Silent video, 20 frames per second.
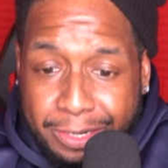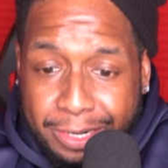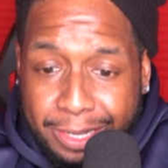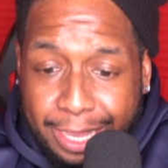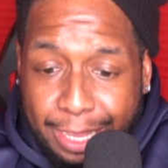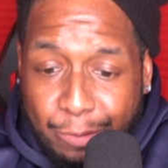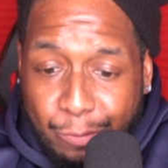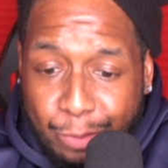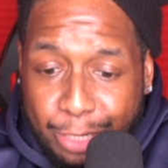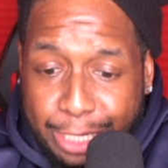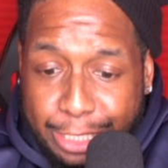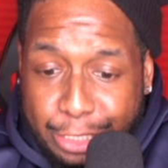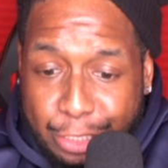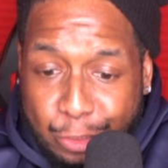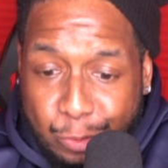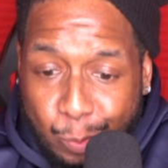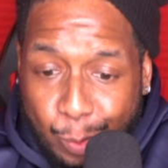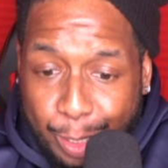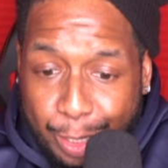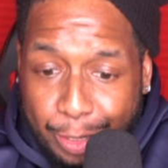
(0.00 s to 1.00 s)
and read the
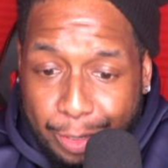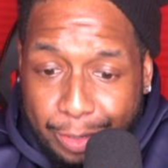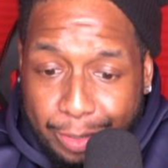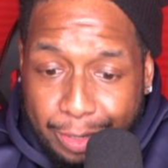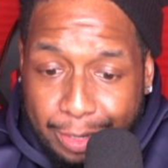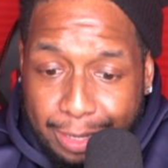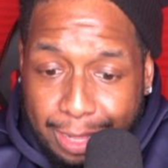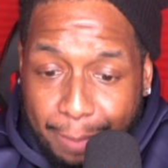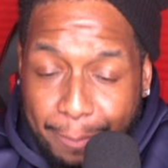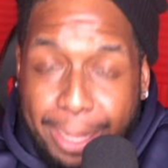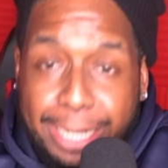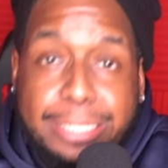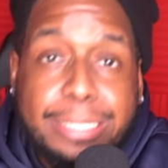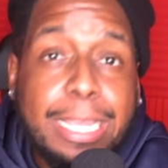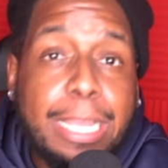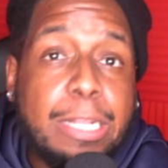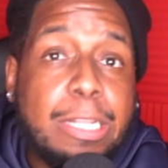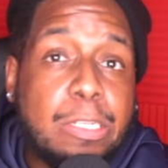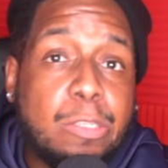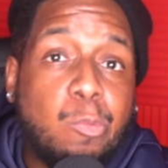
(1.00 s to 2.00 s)
Twitter. I meant to
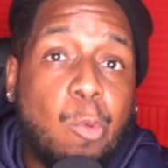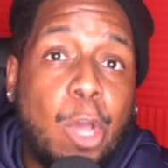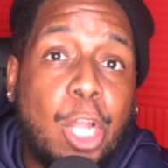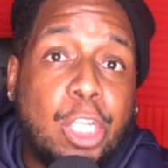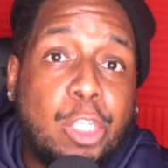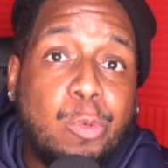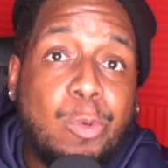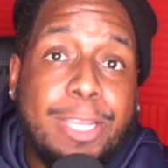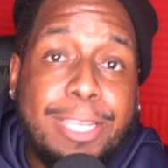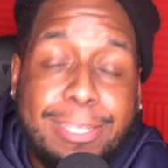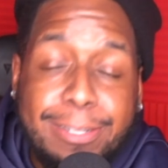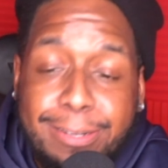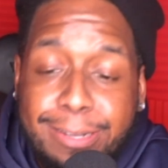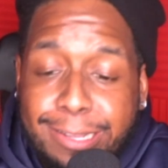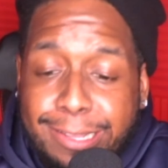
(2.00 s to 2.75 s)
say there's one tweet.